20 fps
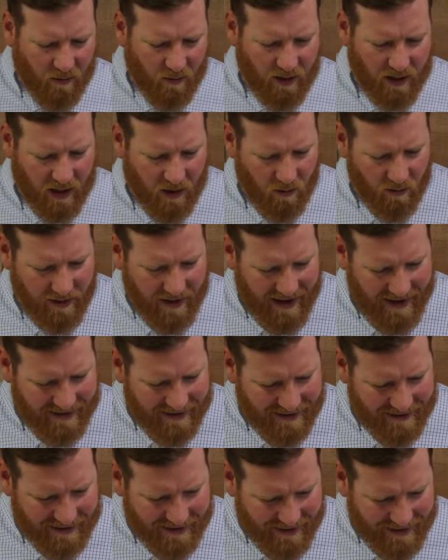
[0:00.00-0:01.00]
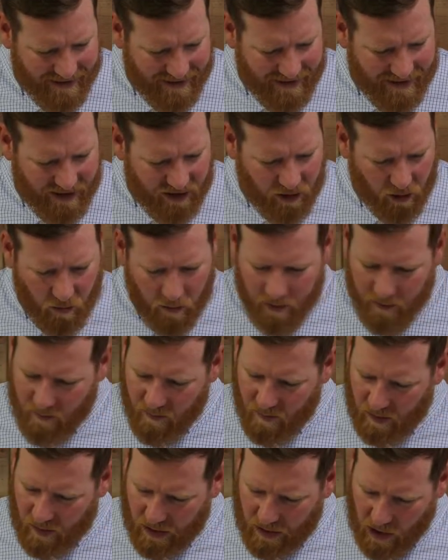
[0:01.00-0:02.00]
We know that. So we
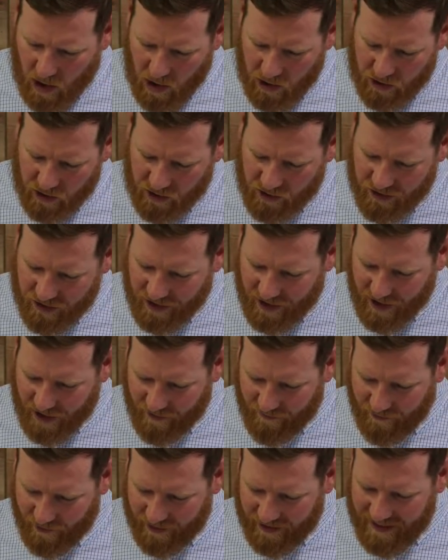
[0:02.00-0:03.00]
cautious and careful.